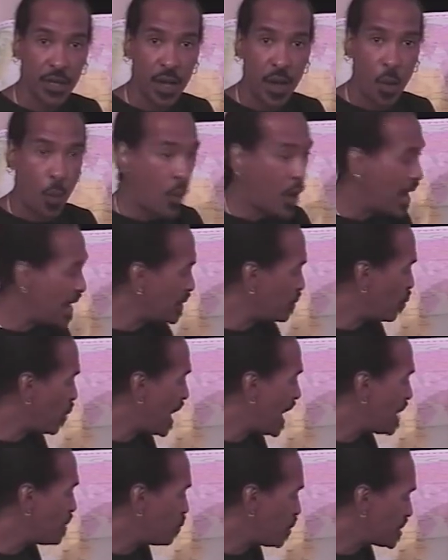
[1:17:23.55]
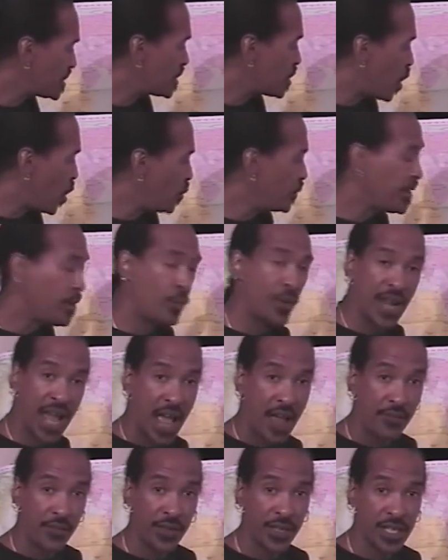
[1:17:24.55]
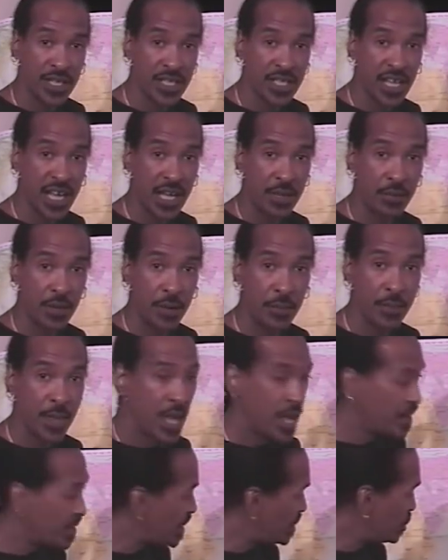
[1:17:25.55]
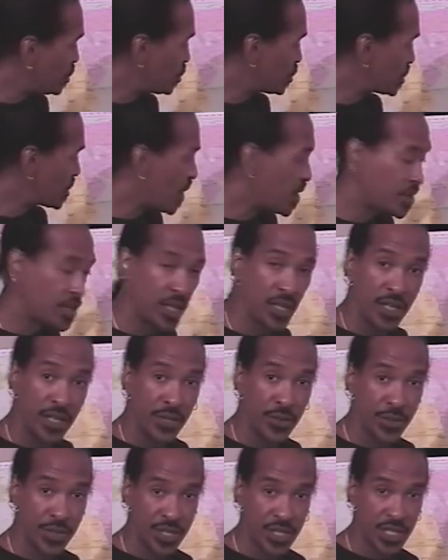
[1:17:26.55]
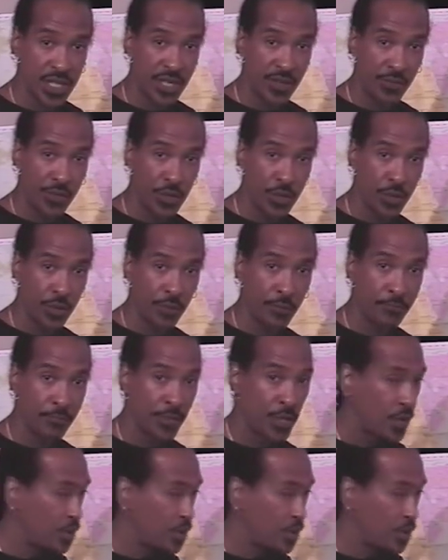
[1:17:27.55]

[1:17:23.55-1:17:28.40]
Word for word: Why, why was it only when Africans came up that you start the literacy of Europe?